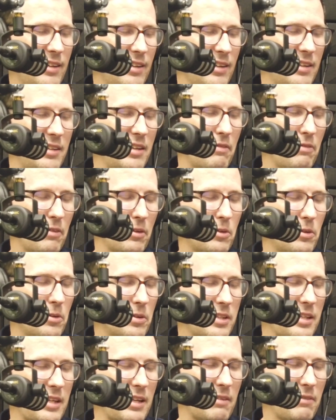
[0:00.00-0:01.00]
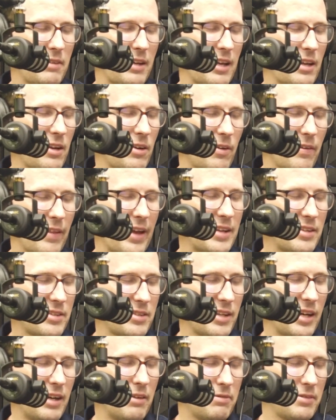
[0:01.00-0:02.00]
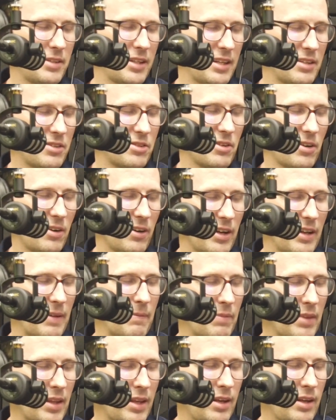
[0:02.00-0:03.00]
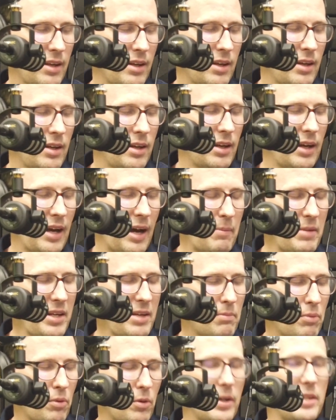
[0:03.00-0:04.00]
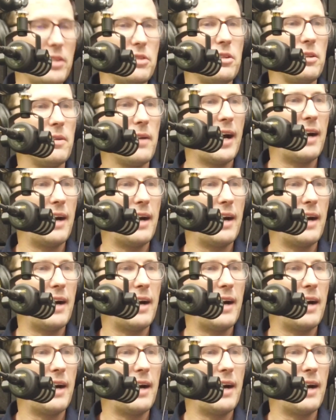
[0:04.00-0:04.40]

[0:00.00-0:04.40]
the difficulty of getting all that stuff to get started. How many employees do you